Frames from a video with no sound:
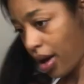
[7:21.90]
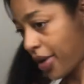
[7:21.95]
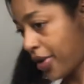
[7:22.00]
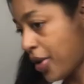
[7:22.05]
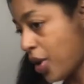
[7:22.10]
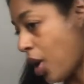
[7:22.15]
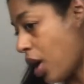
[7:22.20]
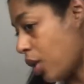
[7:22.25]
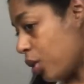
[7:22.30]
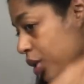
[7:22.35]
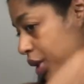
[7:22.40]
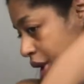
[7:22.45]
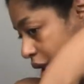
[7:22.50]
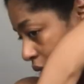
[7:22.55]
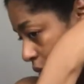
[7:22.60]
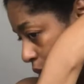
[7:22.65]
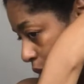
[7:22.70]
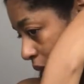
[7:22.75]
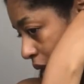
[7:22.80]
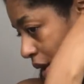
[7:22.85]
Though I wish
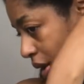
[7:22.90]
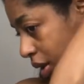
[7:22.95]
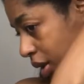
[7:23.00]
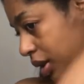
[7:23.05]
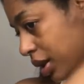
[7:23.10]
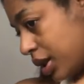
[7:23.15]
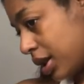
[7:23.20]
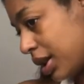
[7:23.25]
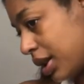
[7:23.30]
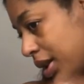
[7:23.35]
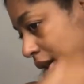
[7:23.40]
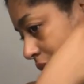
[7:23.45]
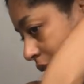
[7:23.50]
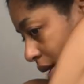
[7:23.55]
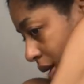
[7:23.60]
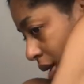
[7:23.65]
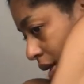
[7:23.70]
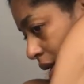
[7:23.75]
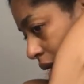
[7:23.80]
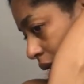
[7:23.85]
it was.
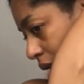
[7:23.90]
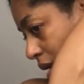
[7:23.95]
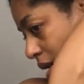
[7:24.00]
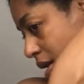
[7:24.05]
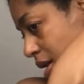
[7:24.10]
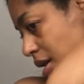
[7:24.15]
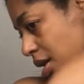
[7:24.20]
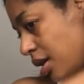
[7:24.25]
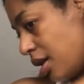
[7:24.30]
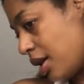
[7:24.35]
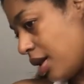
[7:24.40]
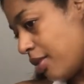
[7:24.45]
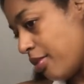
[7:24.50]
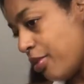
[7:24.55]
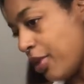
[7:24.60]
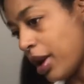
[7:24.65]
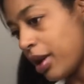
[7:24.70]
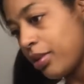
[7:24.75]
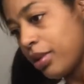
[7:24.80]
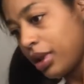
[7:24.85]

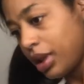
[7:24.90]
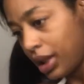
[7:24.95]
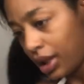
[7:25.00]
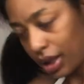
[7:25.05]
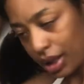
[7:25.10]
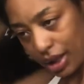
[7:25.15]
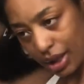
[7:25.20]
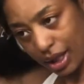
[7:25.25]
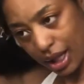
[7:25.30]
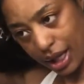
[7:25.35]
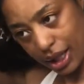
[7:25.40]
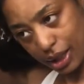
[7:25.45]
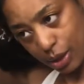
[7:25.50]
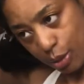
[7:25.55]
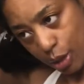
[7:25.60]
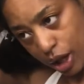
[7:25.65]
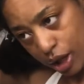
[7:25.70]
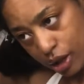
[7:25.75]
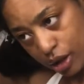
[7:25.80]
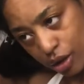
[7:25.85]
And Babyliss is not
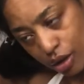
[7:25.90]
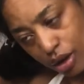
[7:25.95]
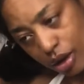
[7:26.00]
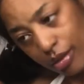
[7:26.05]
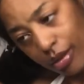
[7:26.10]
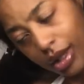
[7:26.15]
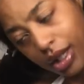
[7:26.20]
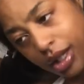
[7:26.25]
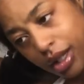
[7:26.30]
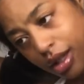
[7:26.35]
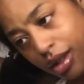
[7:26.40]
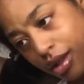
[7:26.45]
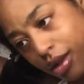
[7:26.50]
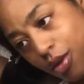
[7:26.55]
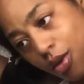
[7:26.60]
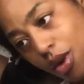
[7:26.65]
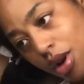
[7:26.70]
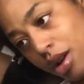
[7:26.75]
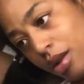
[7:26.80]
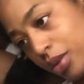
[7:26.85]
sponsoring me either
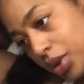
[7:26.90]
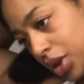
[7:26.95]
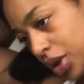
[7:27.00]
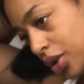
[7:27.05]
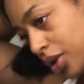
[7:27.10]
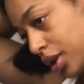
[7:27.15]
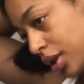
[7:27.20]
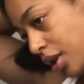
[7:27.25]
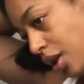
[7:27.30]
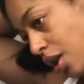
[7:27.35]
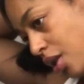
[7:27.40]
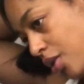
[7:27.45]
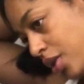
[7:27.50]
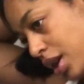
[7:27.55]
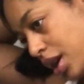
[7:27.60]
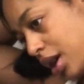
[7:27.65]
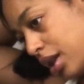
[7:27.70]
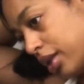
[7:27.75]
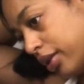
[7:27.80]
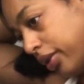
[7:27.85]
while I'm showing y'all
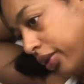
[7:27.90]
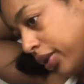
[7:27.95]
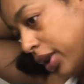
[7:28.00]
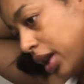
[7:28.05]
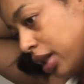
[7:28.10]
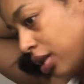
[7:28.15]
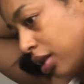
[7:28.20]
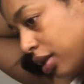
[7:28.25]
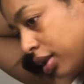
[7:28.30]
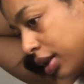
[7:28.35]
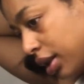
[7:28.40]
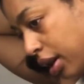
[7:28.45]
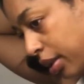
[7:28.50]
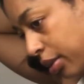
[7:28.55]
what kind of Flatirons